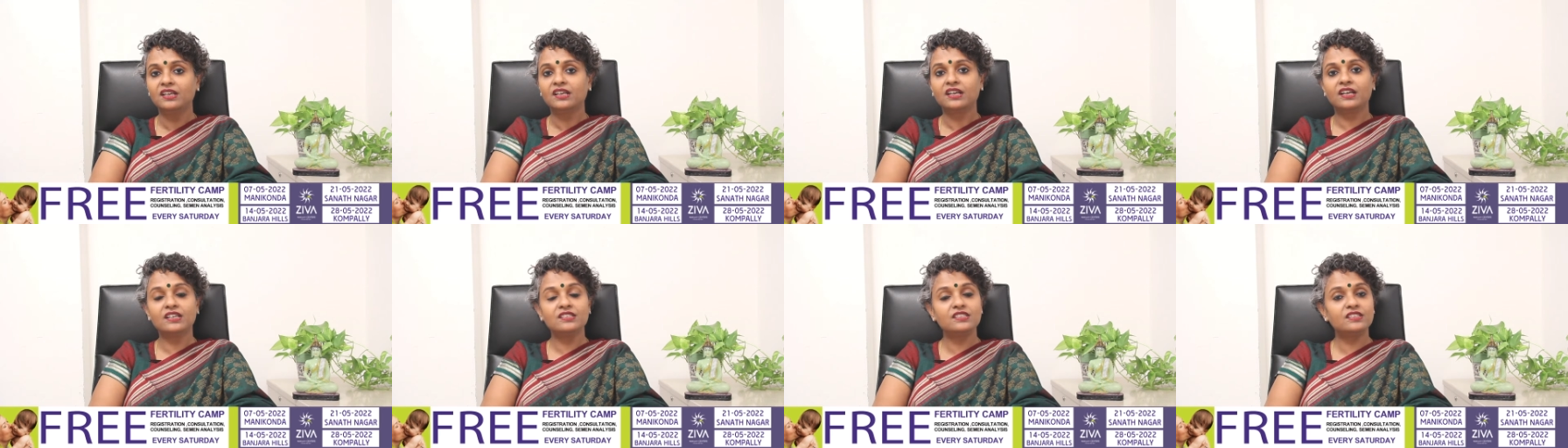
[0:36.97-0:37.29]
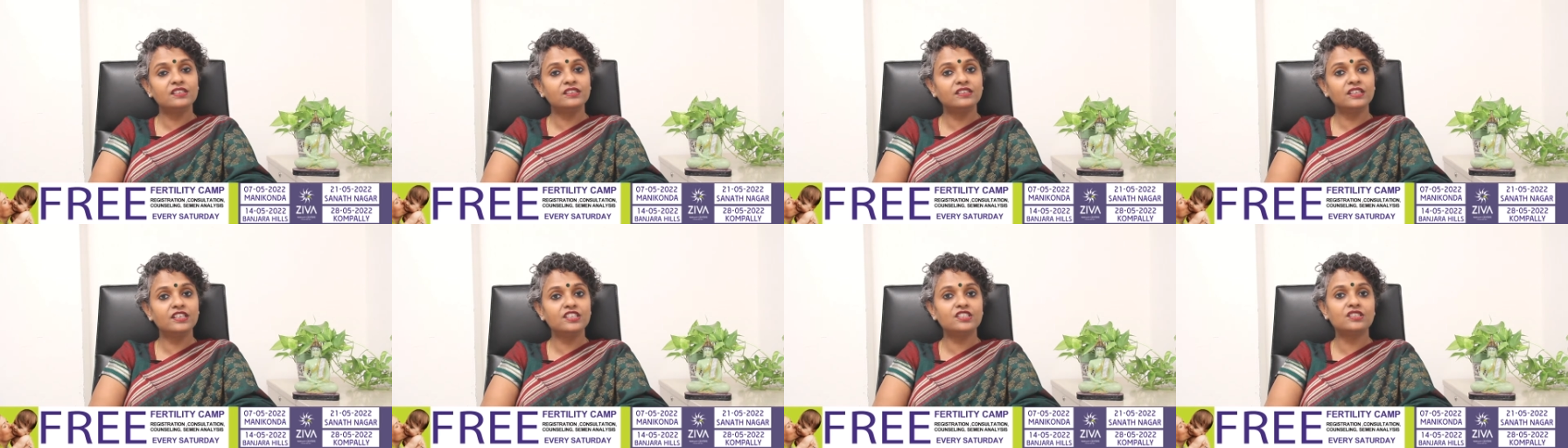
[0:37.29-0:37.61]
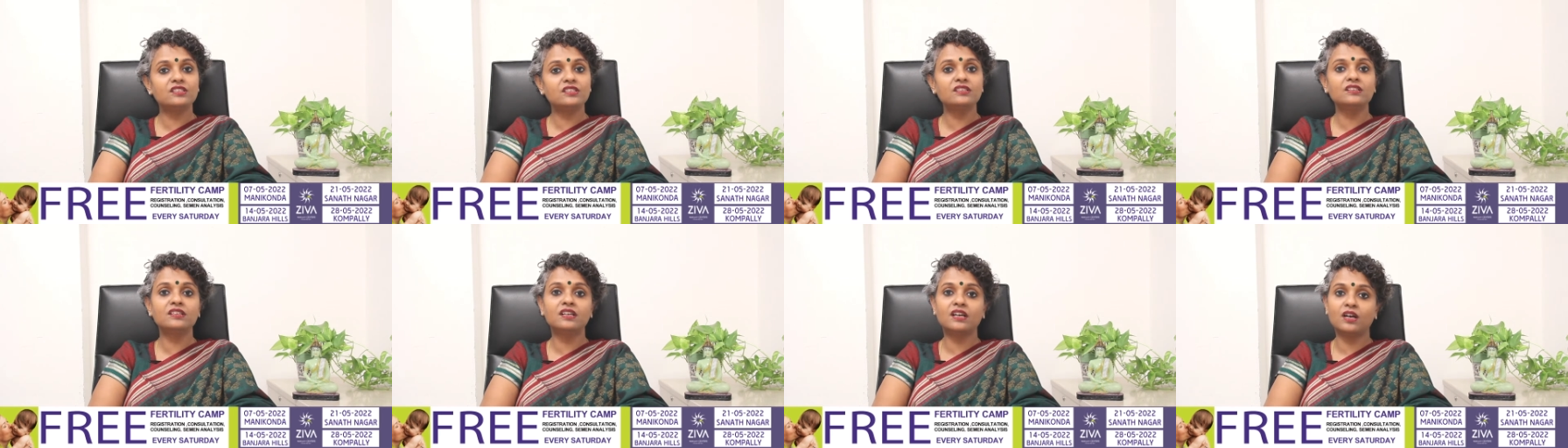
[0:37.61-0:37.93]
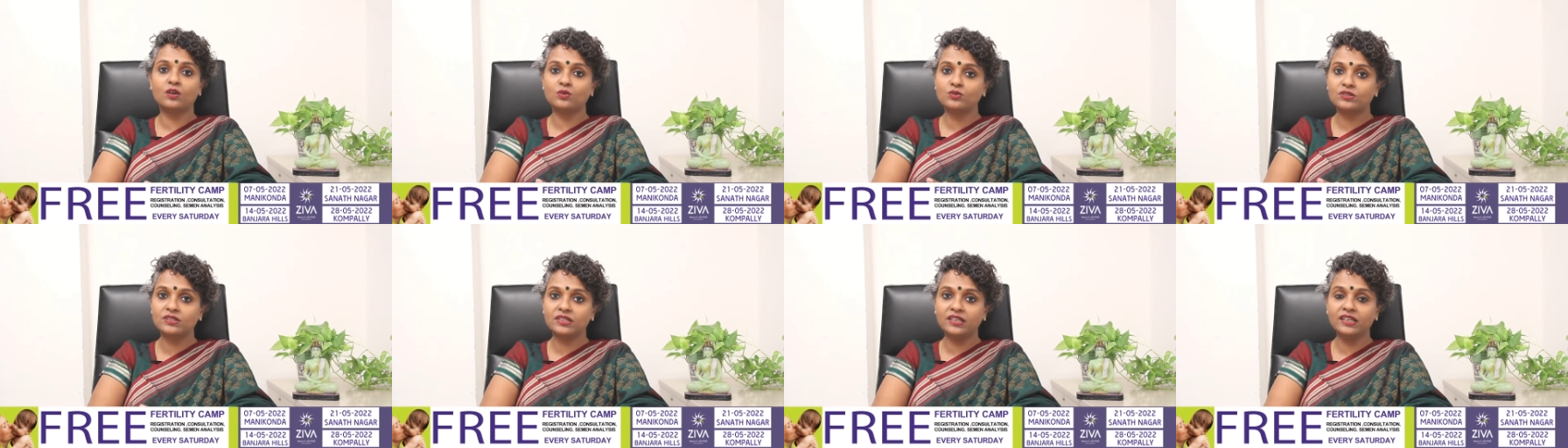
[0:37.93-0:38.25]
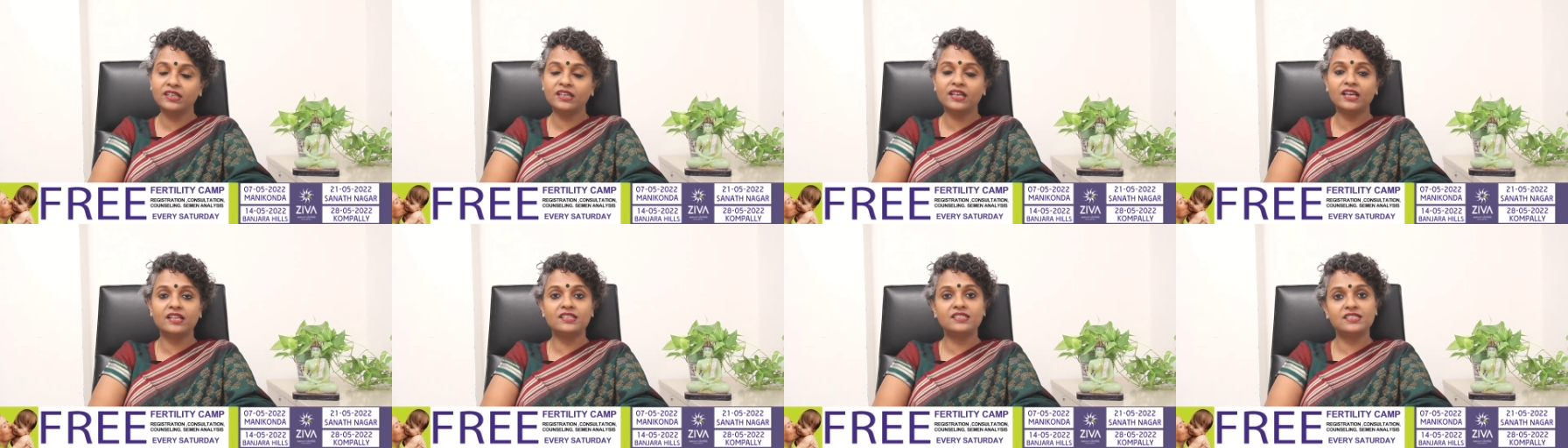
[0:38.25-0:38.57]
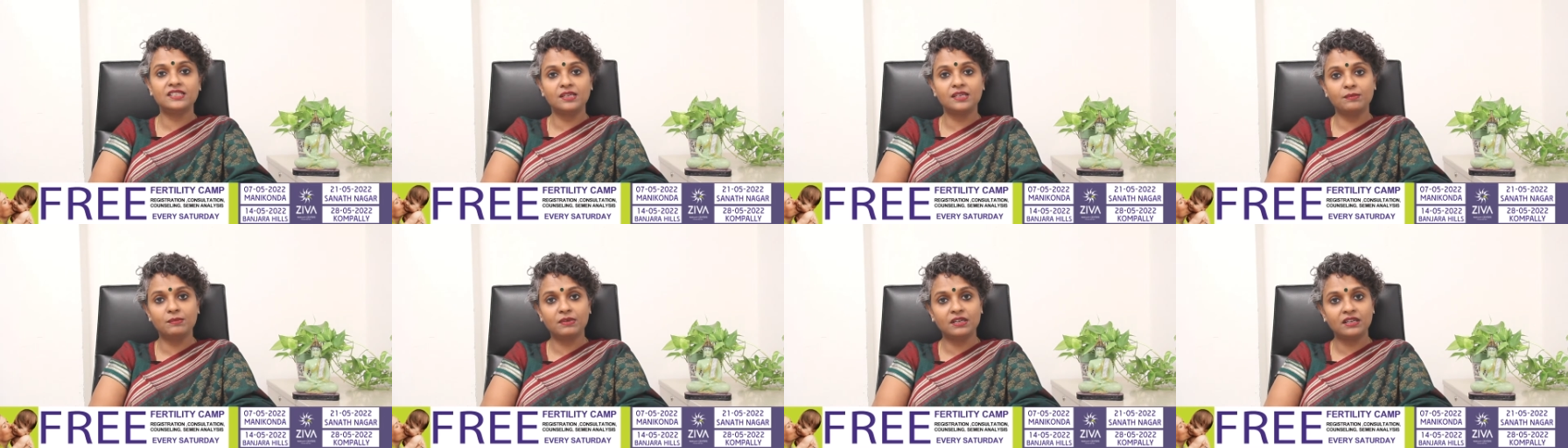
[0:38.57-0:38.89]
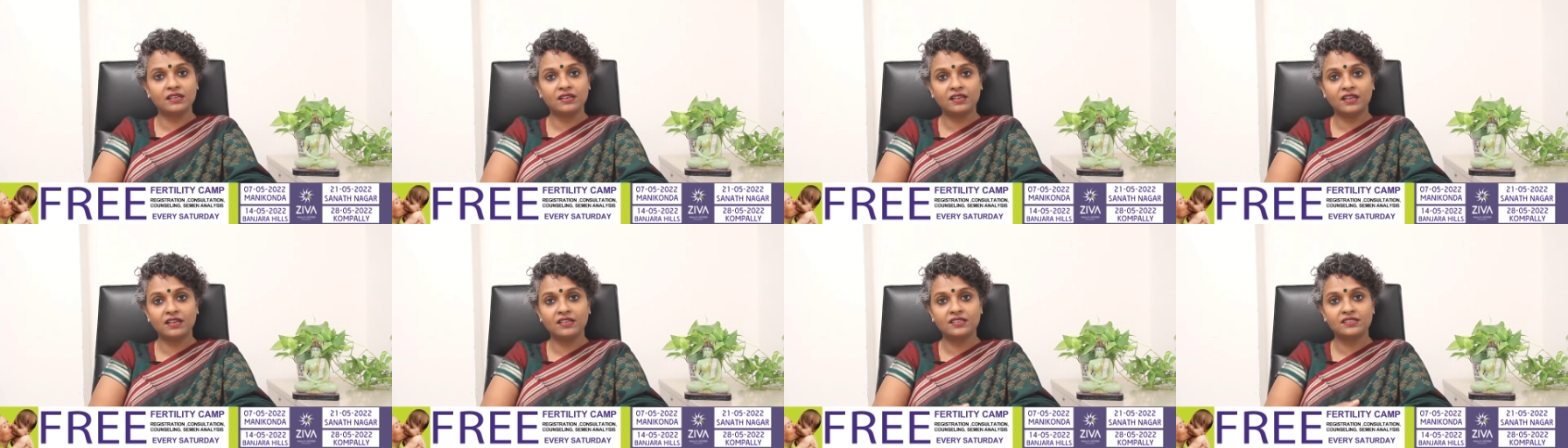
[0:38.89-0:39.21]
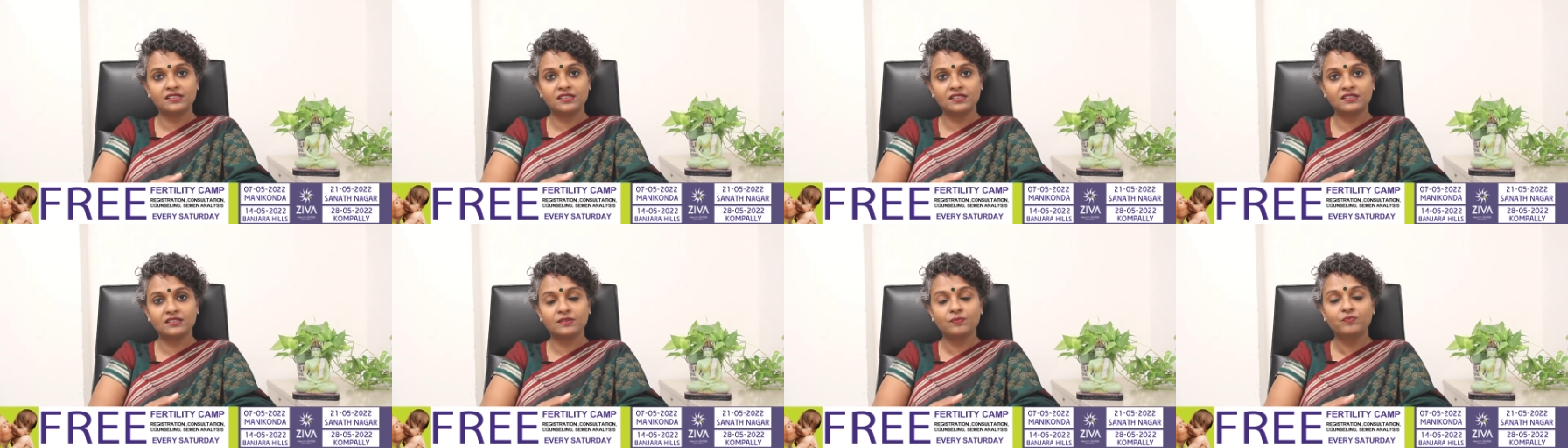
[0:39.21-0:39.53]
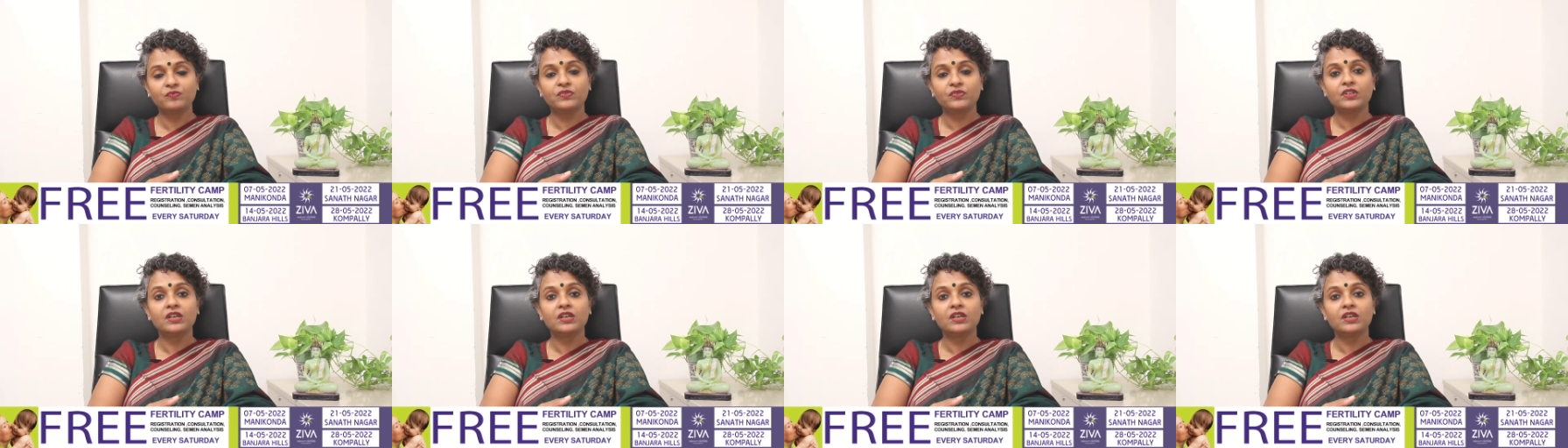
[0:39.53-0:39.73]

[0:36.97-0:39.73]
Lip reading: consultation, counseling and semen analysis.